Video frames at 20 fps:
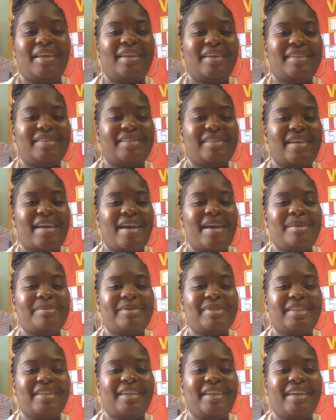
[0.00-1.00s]
It's time
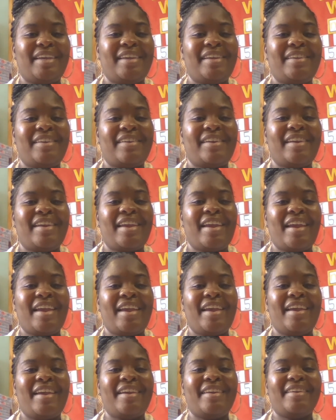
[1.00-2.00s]
to end our
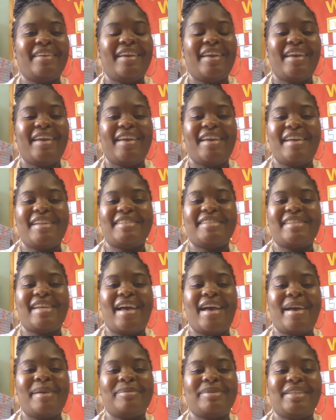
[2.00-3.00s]
day. It's
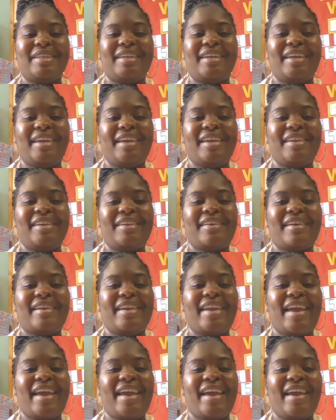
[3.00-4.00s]
time to end our
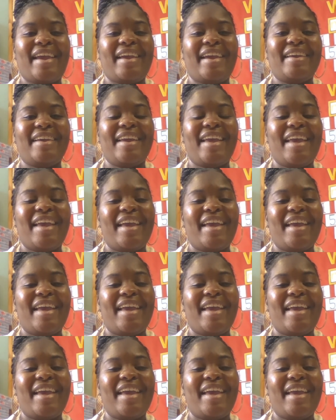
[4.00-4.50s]
day.